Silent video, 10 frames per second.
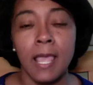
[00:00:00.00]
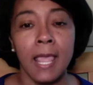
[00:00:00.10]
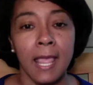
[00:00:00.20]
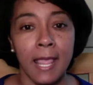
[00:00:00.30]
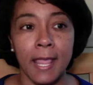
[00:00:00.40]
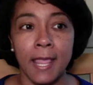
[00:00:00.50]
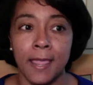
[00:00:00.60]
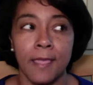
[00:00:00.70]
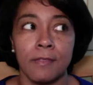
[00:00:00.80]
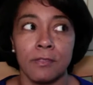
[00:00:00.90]

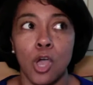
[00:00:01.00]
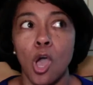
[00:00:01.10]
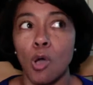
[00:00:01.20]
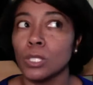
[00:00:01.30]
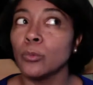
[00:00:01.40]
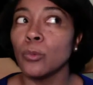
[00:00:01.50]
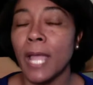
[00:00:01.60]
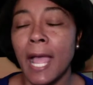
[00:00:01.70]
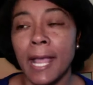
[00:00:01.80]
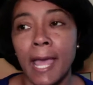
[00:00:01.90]
And the only way
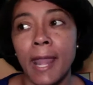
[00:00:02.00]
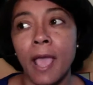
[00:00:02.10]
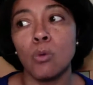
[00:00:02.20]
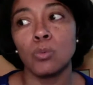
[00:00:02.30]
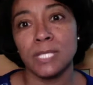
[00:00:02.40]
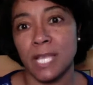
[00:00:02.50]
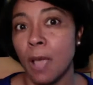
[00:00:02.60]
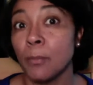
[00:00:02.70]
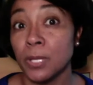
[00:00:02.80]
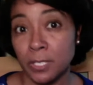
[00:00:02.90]
I got out was that I
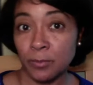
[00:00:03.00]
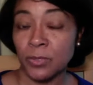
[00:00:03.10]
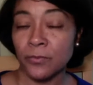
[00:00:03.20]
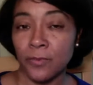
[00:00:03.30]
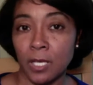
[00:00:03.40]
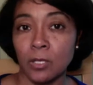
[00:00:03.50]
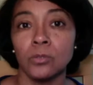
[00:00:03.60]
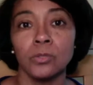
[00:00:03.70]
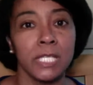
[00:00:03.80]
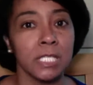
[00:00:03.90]
picked up the
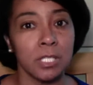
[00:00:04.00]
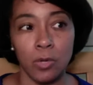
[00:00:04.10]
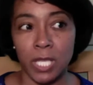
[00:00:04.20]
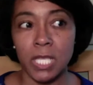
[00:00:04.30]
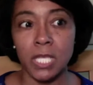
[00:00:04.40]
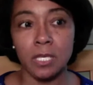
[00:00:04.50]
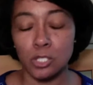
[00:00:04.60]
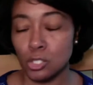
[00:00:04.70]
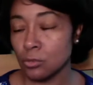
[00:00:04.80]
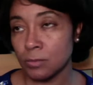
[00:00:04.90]
phone. And so he
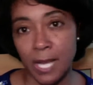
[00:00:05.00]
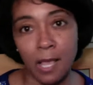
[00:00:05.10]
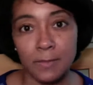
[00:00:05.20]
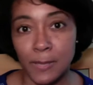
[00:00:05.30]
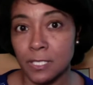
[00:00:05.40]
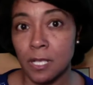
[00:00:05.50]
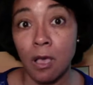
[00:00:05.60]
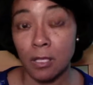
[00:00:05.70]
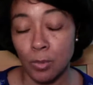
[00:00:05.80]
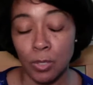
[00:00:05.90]
assumed that I was about to
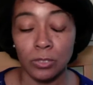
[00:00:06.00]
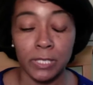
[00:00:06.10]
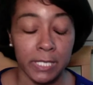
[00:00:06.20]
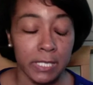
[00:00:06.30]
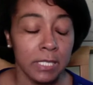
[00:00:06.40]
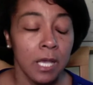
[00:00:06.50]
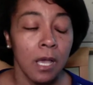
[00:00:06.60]
call the police.